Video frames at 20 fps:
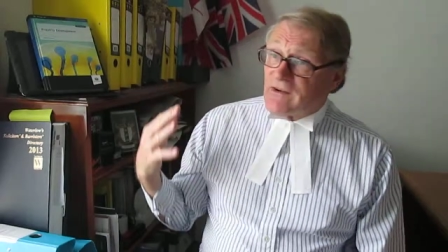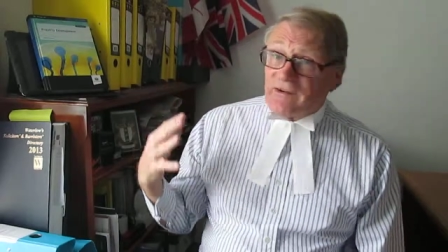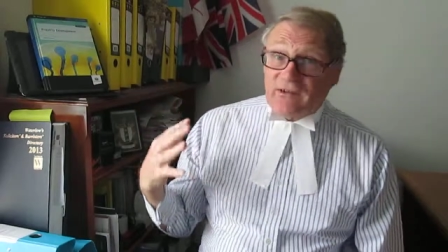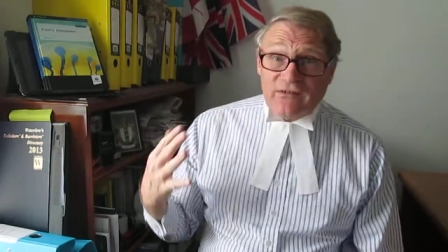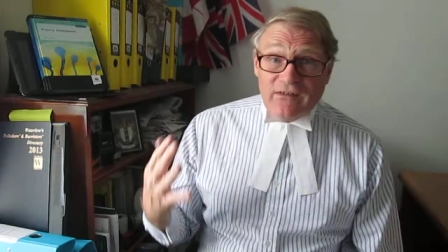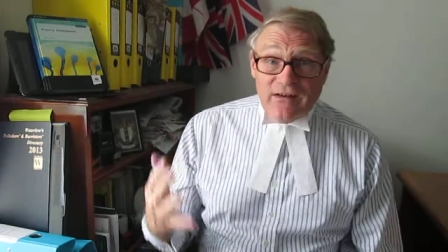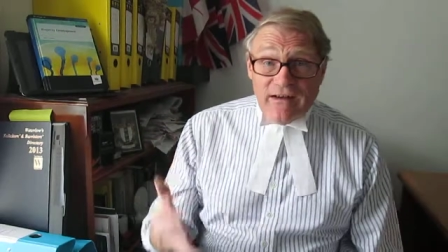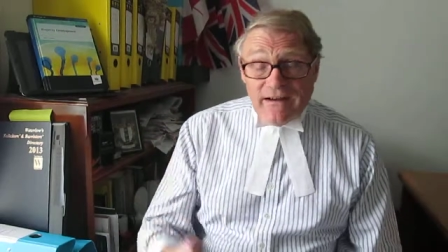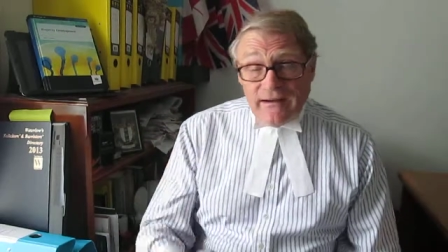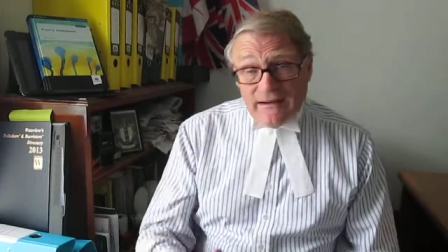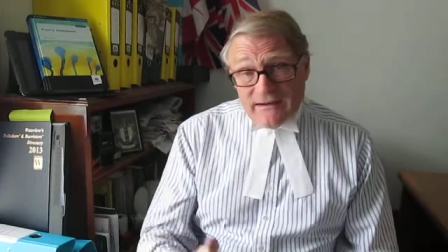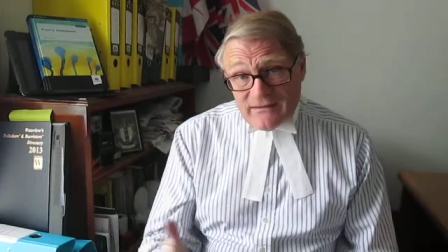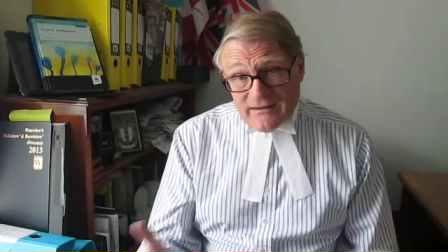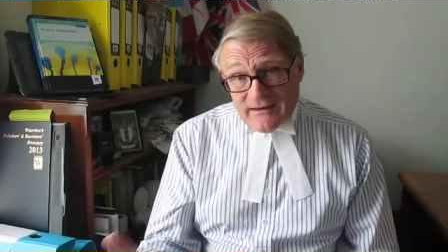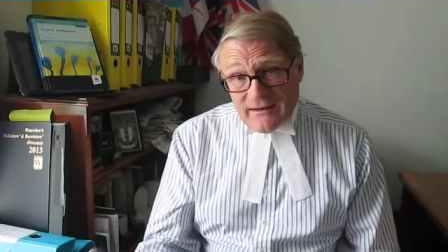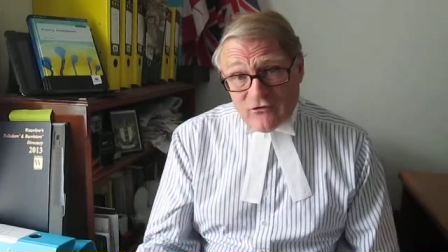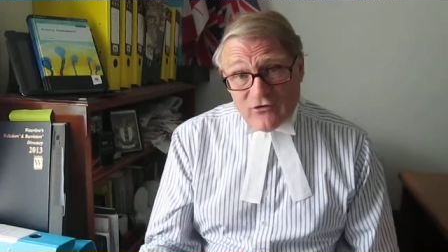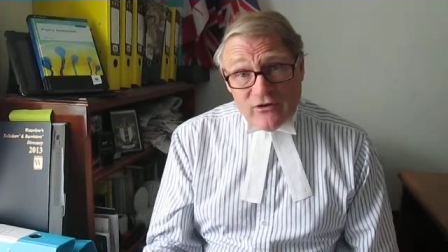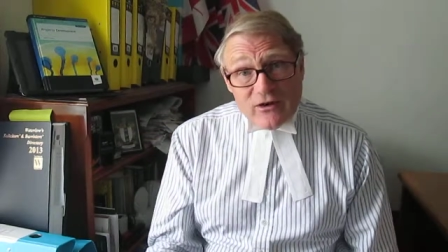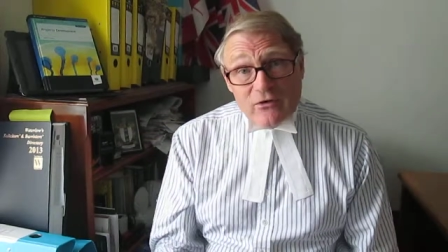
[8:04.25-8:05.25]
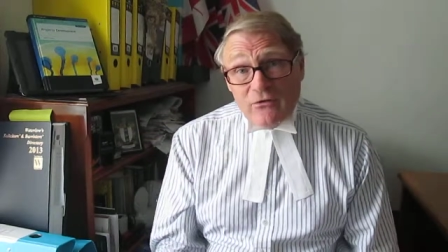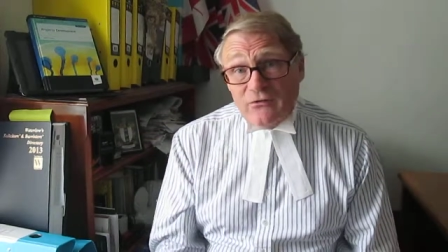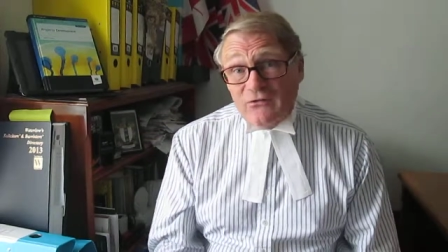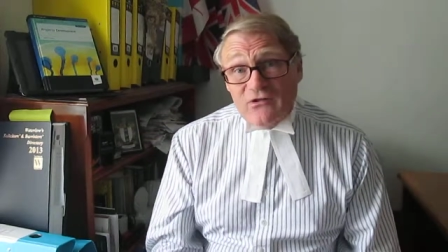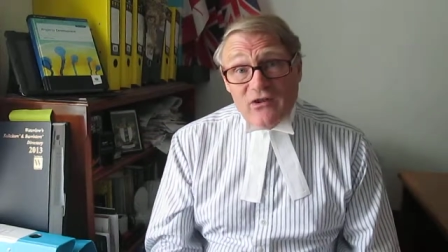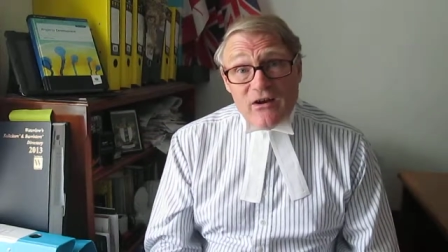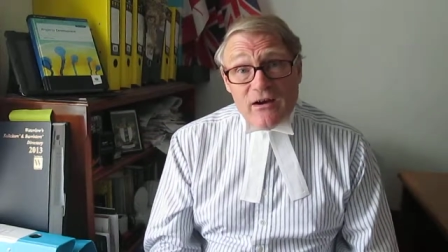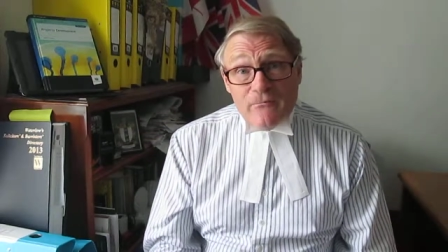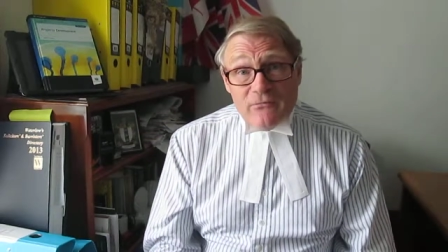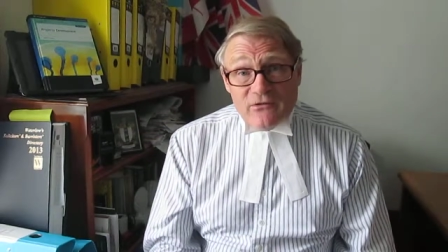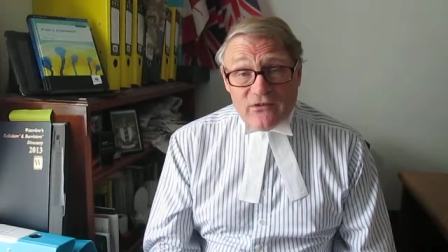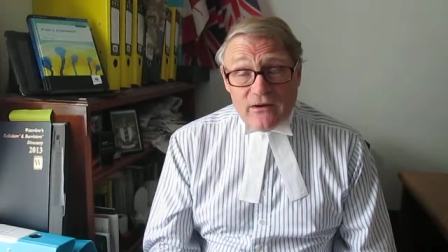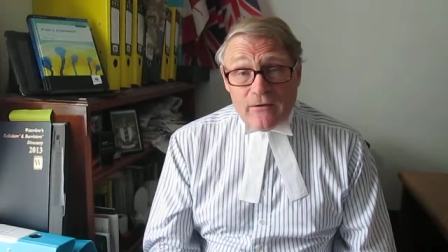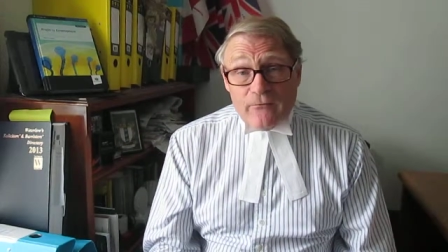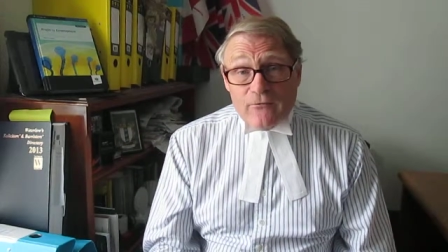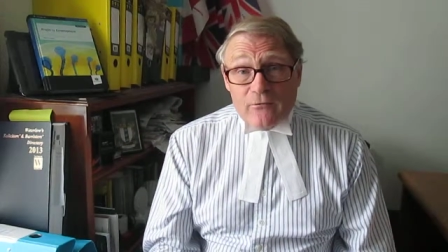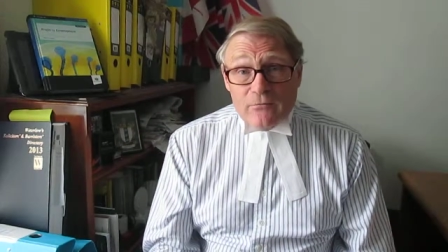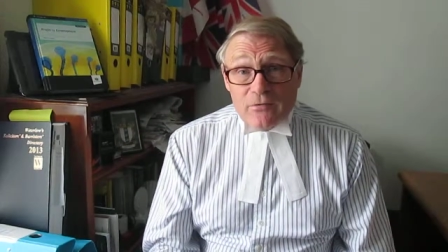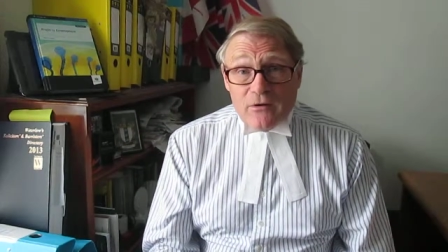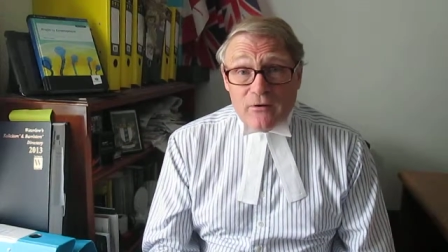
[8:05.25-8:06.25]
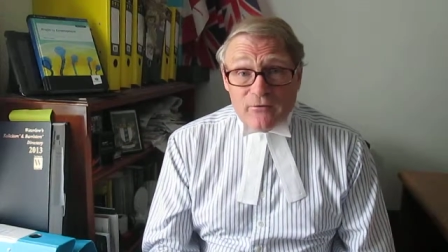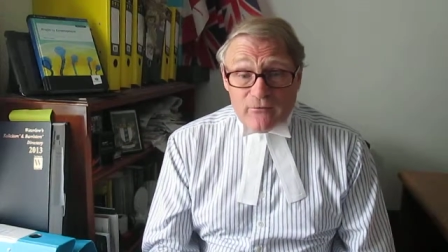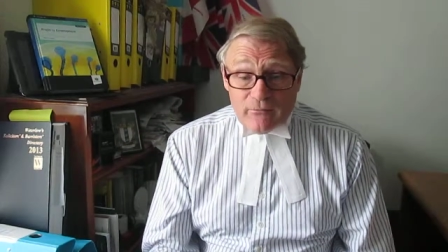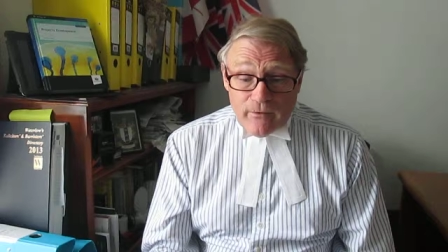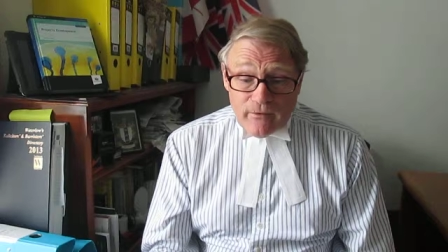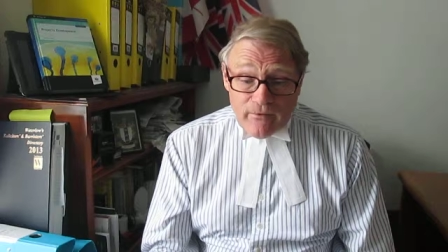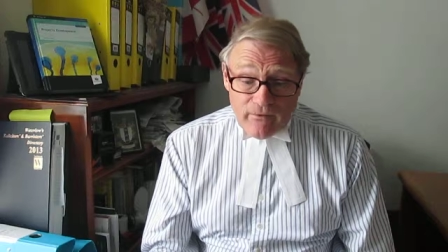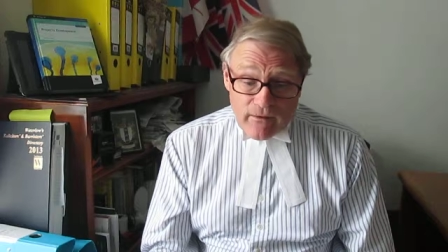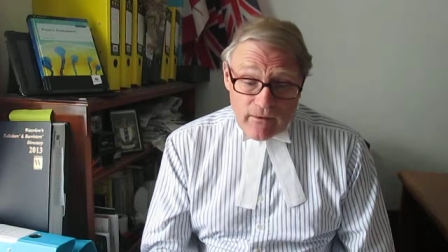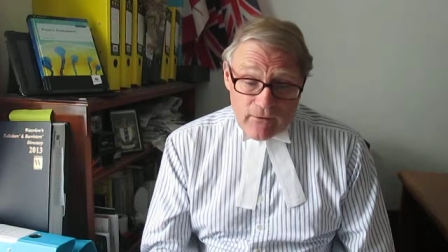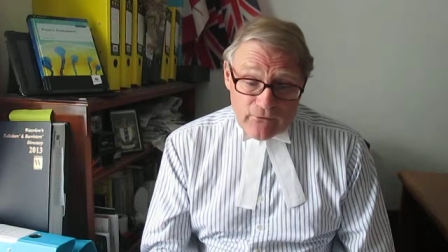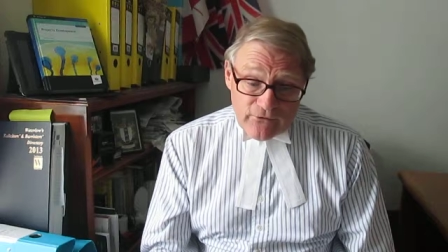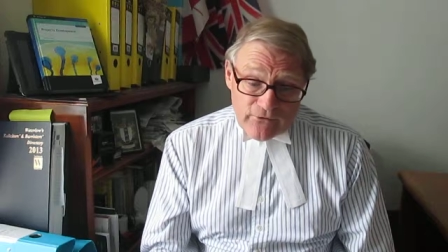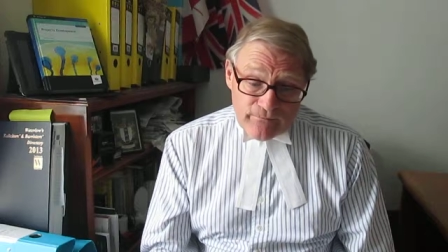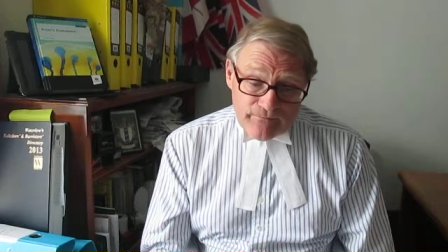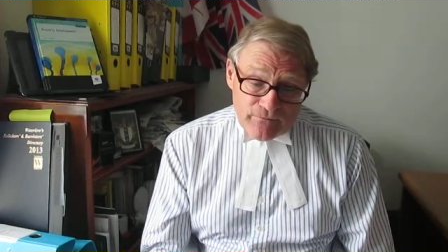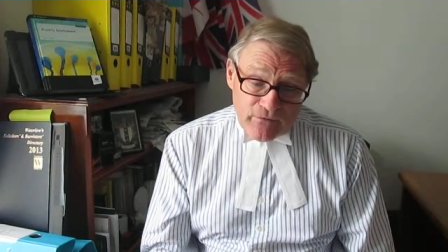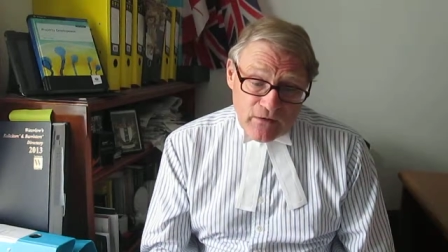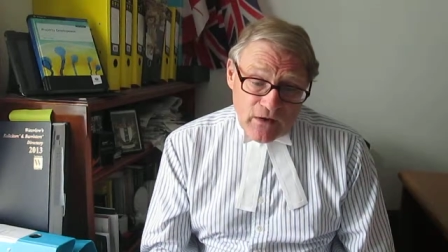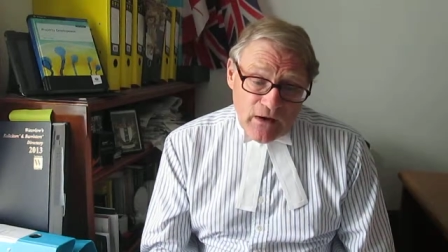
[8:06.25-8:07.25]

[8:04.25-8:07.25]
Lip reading: because it's actually a good time saver apart from anything else.